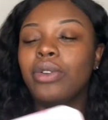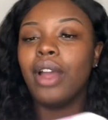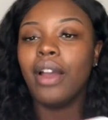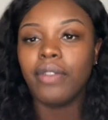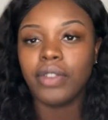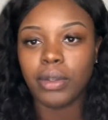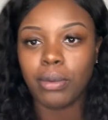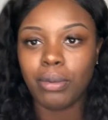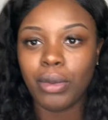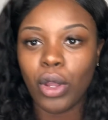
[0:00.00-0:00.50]
have
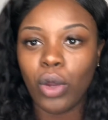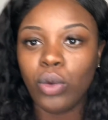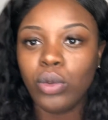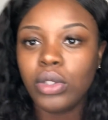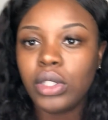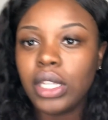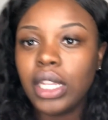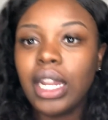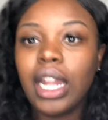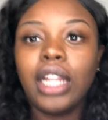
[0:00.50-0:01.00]
some
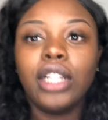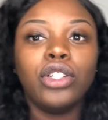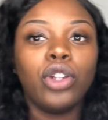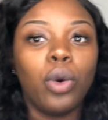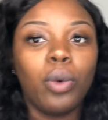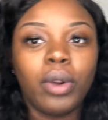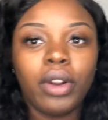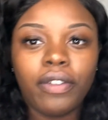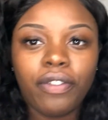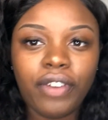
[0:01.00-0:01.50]
notes and I don't
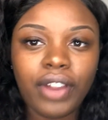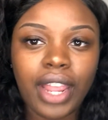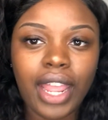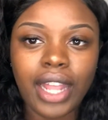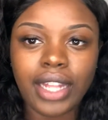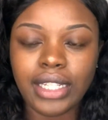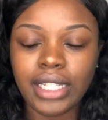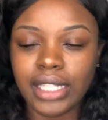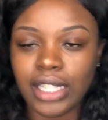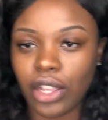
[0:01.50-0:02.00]
want to
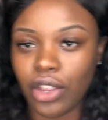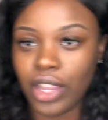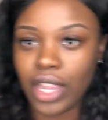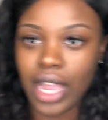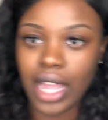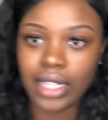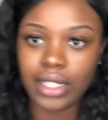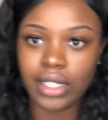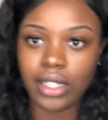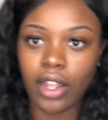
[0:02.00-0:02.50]
forget to tell you
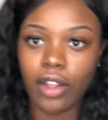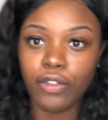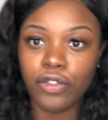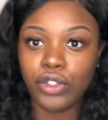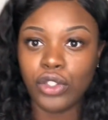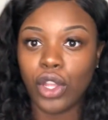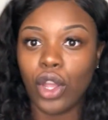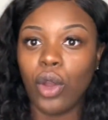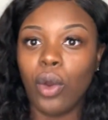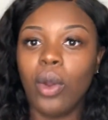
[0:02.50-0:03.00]
guys stuff.
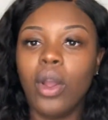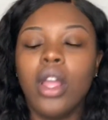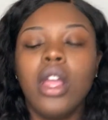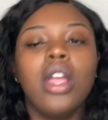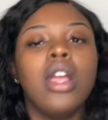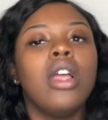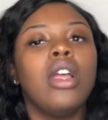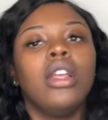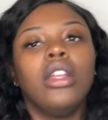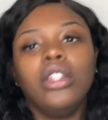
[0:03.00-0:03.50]
So
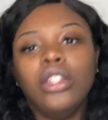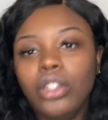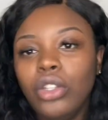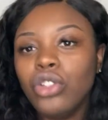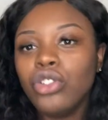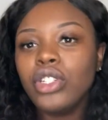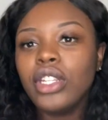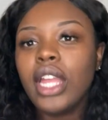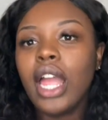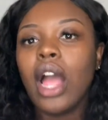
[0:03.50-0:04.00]

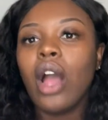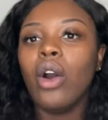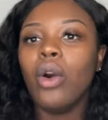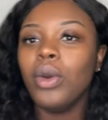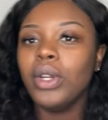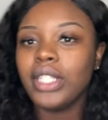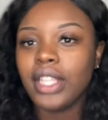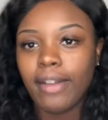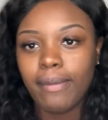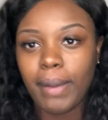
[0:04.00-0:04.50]
usually I
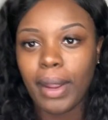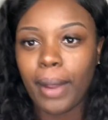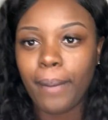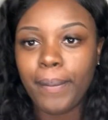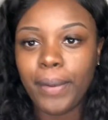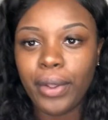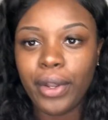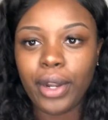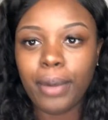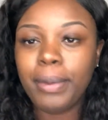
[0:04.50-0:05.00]
always have my
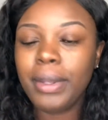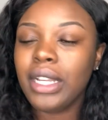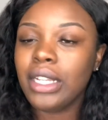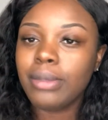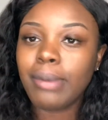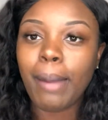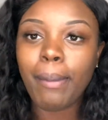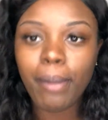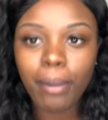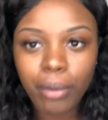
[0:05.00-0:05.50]
computer because
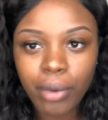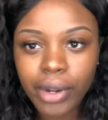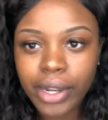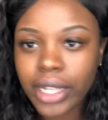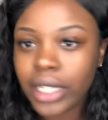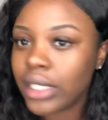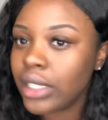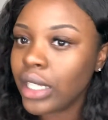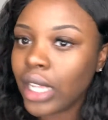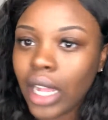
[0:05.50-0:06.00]
my memory
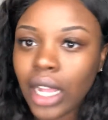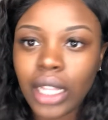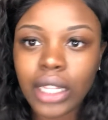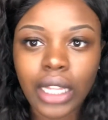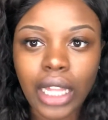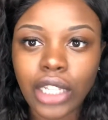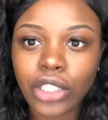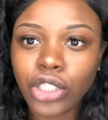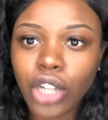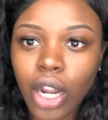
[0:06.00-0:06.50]
is not
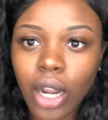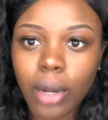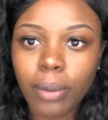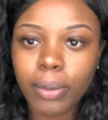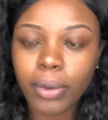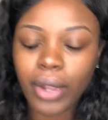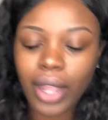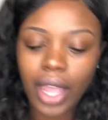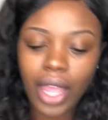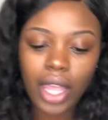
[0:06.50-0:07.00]
that sharp.
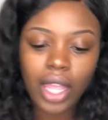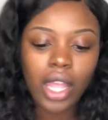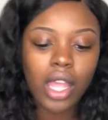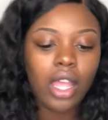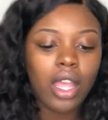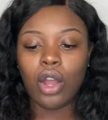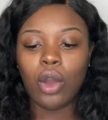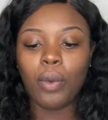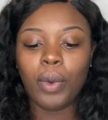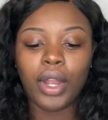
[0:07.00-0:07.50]
Okay,
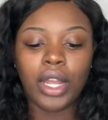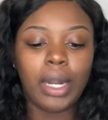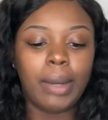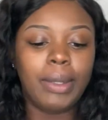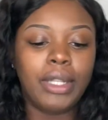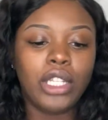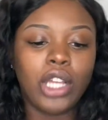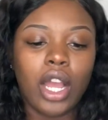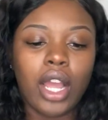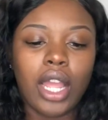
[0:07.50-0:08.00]
so we're going to
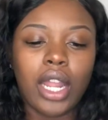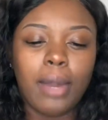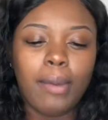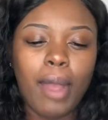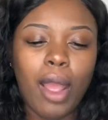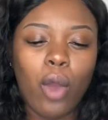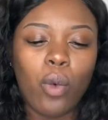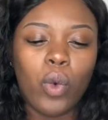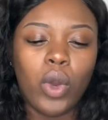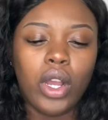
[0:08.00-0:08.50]
be talking
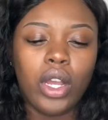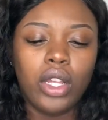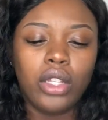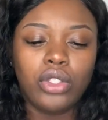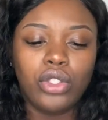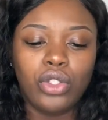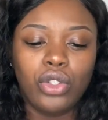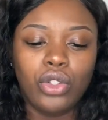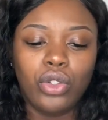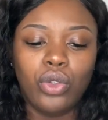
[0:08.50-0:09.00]
about 1,
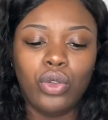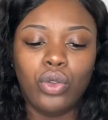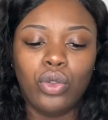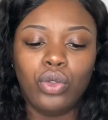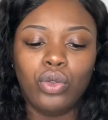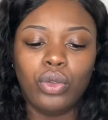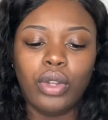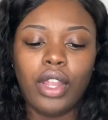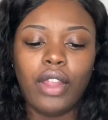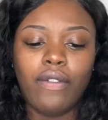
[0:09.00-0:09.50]
2,
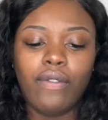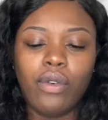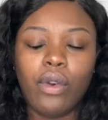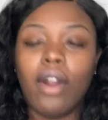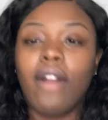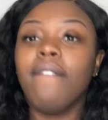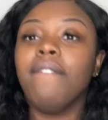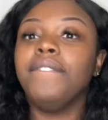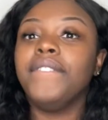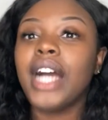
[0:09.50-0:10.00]
3,
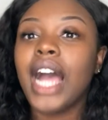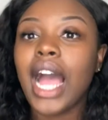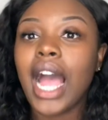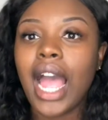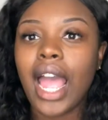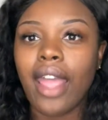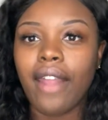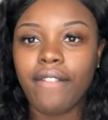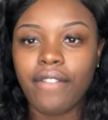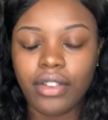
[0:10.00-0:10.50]
4,
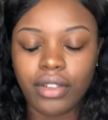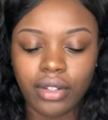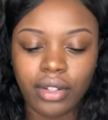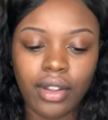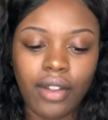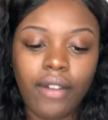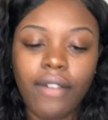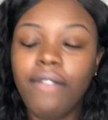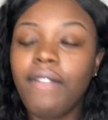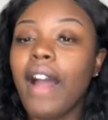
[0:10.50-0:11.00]
5
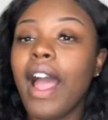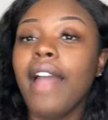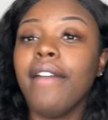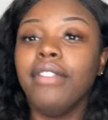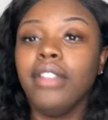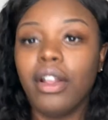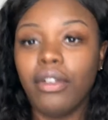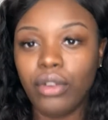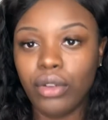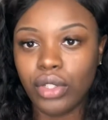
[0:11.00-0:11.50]

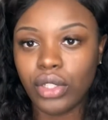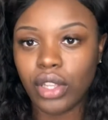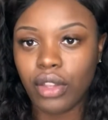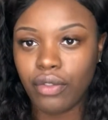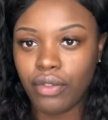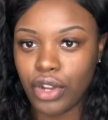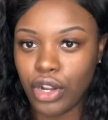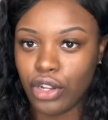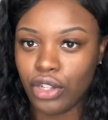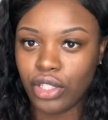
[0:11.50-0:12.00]
levels of
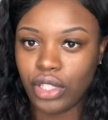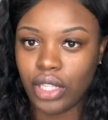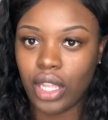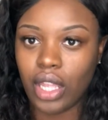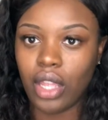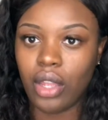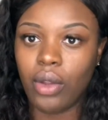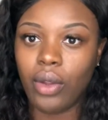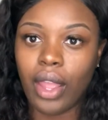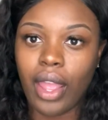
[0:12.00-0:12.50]

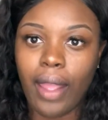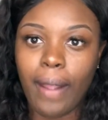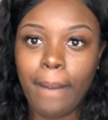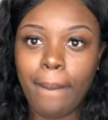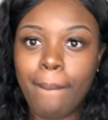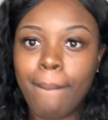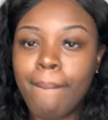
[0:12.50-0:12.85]
nursing. Okay,